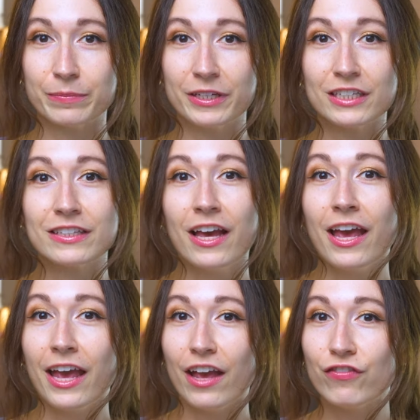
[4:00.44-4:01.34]
Because
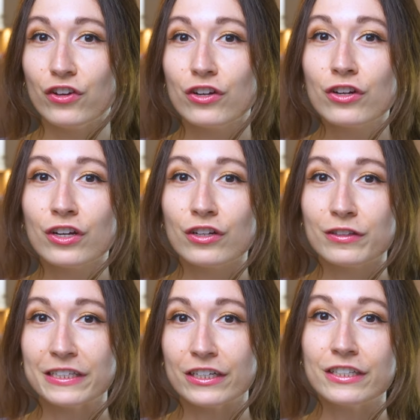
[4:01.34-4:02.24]
if you're
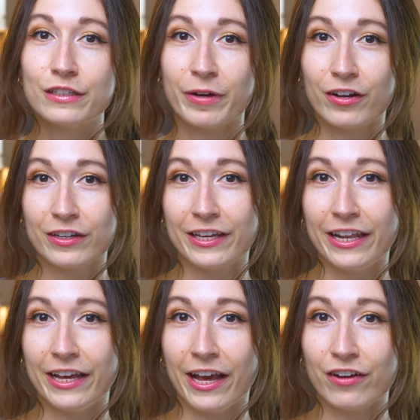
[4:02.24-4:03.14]
serious about
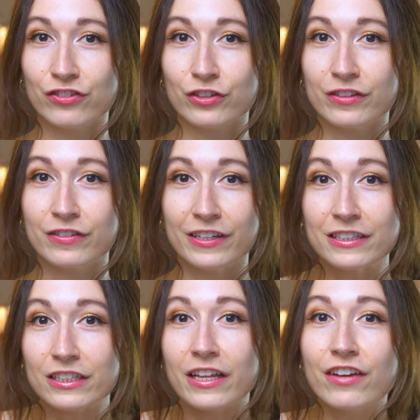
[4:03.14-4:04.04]
getting after
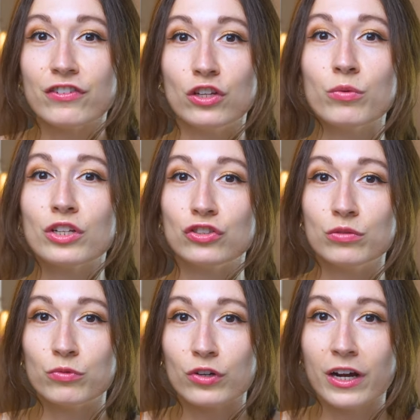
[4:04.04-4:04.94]
things in life and you want to do
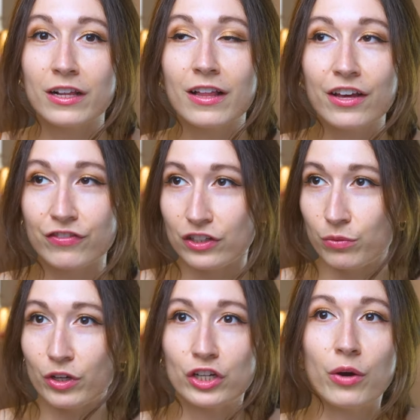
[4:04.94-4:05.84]
more out of life and you
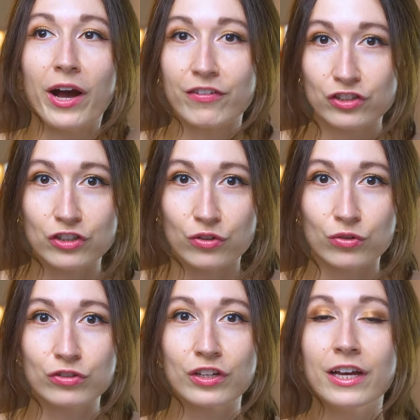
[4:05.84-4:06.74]
want to go after your
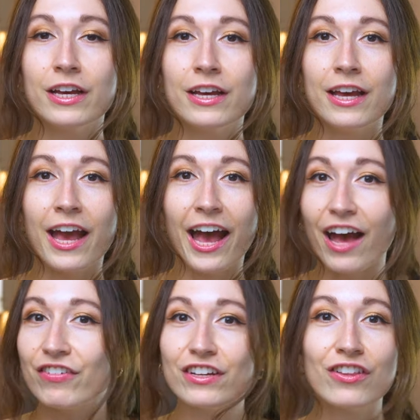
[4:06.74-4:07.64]
goals,
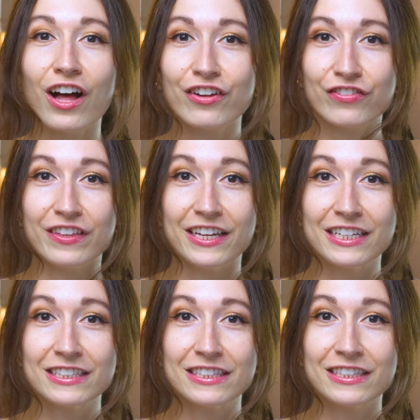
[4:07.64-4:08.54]
having a lot of
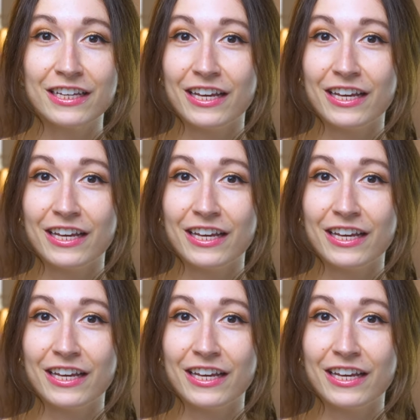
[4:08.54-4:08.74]
things